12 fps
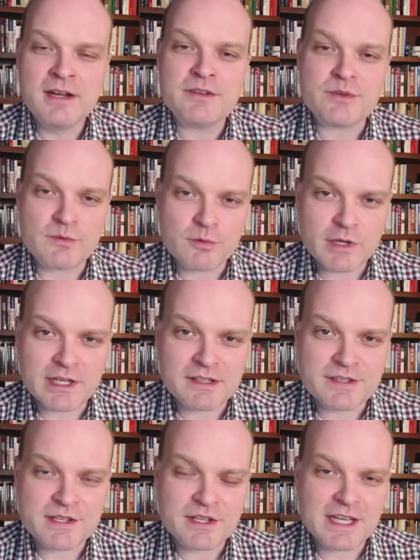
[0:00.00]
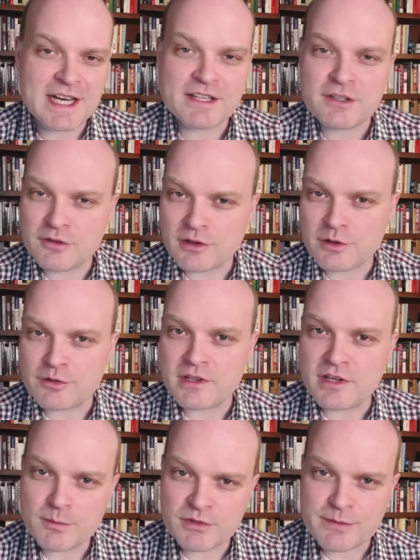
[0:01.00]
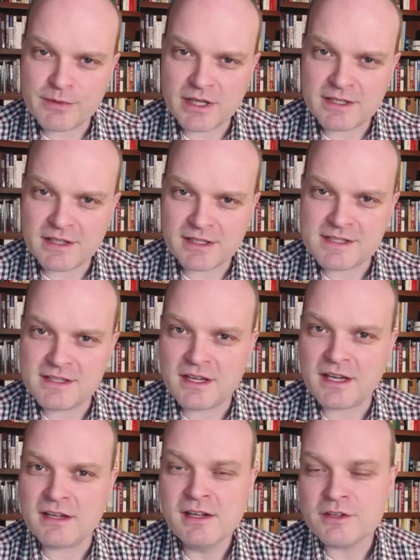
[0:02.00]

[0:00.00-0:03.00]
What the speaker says: So if you want to listen to that, you can go to thenumberspod.ca,